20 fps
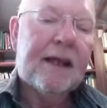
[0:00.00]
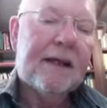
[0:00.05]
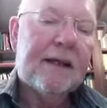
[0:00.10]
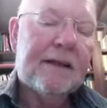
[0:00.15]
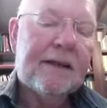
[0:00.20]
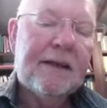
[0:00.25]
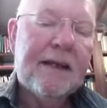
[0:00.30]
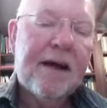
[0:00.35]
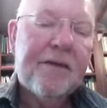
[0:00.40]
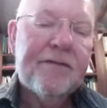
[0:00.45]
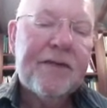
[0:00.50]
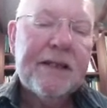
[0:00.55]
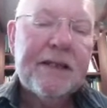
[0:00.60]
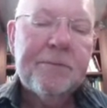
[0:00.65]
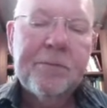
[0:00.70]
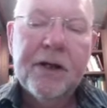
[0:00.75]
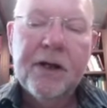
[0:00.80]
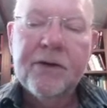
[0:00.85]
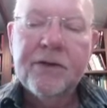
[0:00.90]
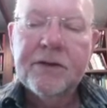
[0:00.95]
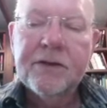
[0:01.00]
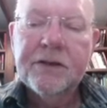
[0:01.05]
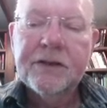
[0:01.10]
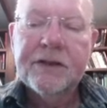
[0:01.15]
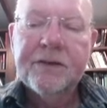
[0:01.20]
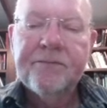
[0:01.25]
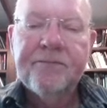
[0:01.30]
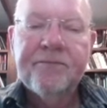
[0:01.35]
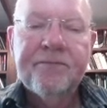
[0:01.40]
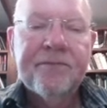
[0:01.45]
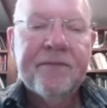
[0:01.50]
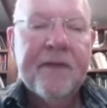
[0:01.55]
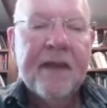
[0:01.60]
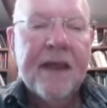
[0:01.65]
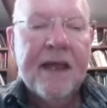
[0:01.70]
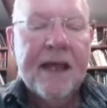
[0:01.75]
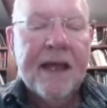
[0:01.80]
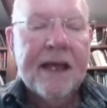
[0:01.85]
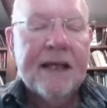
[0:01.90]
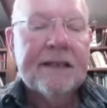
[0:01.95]
love his blogs.
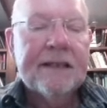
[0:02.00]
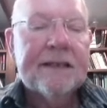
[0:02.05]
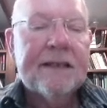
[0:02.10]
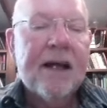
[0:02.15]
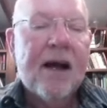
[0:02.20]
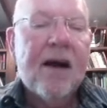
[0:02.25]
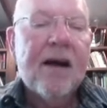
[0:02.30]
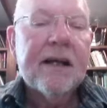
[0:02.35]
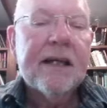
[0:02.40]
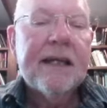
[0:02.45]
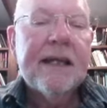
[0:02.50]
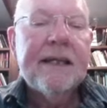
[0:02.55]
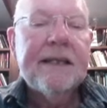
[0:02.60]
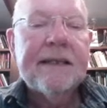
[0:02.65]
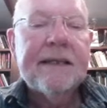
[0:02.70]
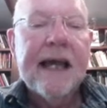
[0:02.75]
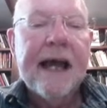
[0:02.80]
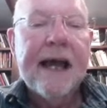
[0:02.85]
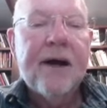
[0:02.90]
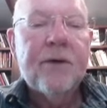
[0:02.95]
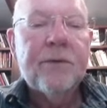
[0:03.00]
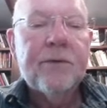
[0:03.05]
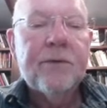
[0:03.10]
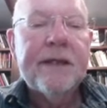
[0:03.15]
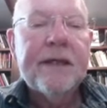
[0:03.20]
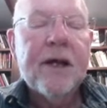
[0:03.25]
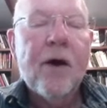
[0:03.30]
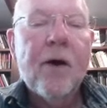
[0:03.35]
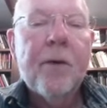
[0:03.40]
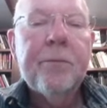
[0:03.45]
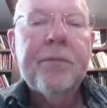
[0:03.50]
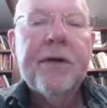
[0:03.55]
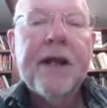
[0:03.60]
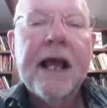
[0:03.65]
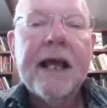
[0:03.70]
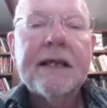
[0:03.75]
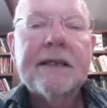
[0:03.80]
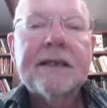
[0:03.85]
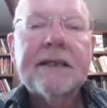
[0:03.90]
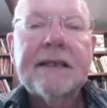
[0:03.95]
Start kids out with
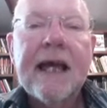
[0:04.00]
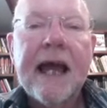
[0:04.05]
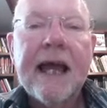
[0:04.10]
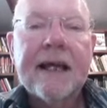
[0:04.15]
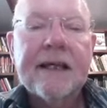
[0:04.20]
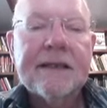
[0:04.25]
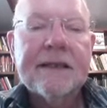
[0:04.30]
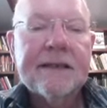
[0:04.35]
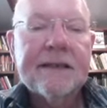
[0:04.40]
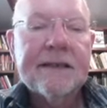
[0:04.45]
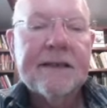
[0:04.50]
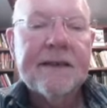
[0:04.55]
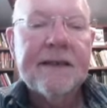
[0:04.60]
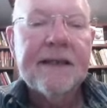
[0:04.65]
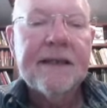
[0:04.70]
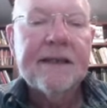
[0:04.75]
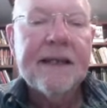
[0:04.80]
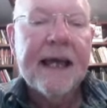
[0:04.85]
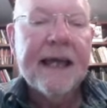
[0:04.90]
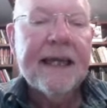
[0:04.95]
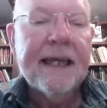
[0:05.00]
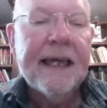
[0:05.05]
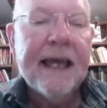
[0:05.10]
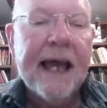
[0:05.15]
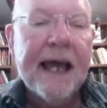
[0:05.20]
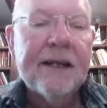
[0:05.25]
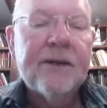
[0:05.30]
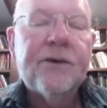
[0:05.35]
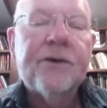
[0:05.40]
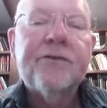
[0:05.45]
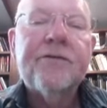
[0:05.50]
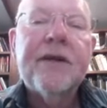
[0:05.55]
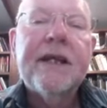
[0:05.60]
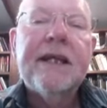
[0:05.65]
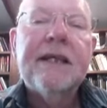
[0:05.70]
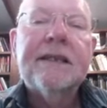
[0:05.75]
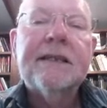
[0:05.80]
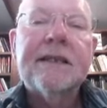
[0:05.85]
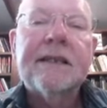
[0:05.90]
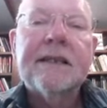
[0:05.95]
complex texts that they cannot
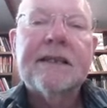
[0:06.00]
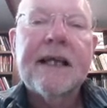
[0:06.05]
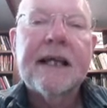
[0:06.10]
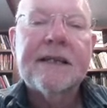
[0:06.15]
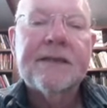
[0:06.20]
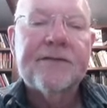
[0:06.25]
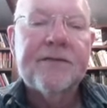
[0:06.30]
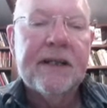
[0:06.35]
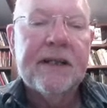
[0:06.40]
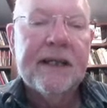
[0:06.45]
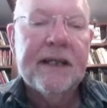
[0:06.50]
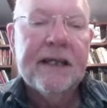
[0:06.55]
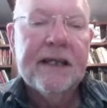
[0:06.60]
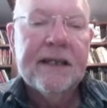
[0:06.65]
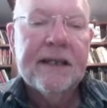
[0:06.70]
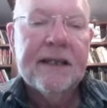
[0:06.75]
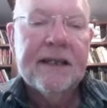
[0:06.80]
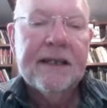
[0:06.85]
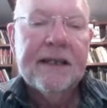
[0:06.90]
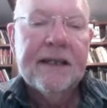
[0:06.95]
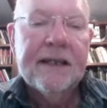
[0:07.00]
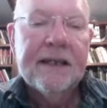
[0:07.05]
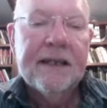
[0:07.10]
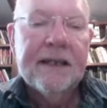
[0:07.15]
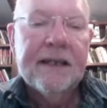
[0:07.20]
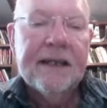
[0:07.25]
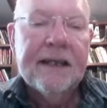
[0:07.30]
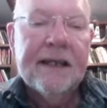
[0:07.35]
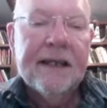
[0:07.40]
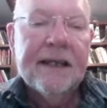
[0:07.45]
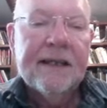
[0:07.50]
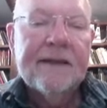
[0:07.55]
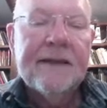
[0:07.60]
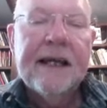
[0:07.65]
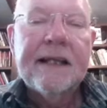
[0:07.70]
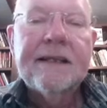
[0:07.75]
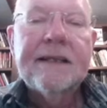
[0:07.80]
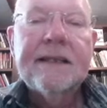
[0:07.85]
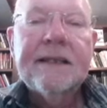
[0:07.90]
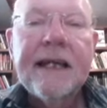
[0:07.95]
read successfully.
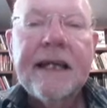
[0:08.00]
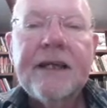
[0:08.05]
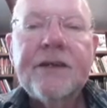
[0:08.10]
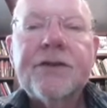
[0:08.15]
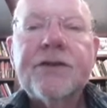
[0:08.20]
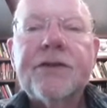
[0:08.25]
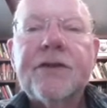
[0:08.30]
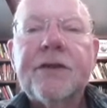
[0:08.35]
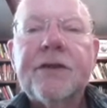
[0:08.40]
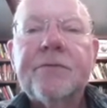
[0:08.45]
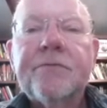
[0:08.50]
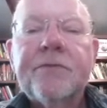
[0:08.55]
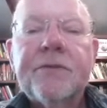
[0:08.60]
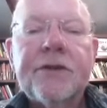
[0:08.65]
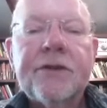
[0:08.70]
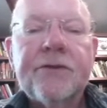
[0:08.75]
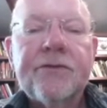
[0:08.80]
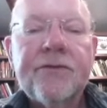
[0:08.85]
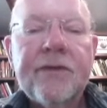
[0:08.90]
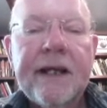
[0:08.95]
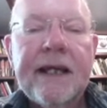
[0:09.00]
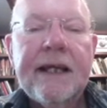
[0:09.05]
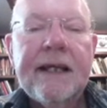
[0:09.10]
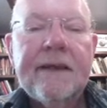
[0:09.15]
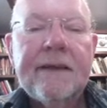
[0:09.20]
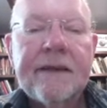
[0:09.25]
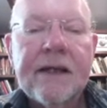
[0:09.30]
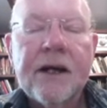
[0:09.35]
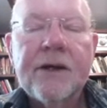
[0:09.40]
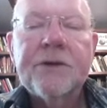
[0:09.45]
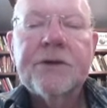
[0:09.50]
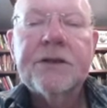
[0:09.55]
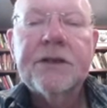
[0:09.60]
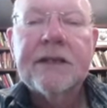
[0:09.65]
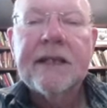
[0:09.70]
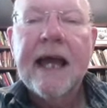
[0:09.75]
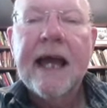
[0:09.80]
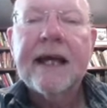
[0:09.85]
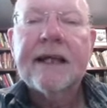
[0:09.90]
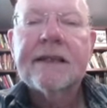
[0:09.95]
Then teach them to read those
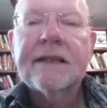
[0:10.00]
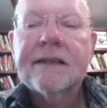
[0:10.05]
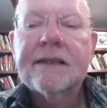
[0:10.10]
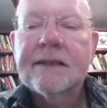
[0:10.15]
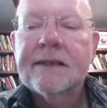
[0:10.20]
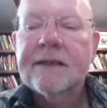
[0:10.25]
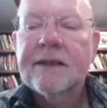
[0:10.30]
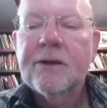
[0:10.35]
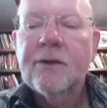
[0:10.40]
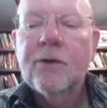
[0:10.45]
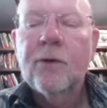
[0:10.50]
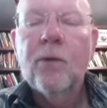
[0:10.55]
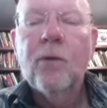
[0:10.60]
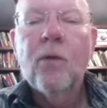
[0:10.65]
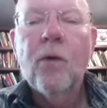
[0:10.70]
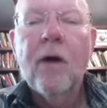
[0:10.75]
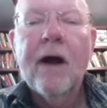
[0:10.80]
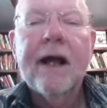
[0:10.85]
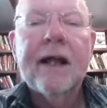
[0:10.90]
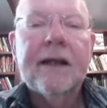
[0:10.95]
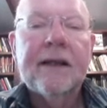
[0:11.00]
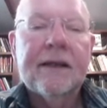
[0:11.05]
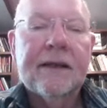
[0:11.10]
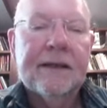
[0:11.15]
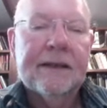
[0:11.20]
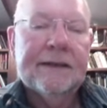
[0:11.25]
texts well.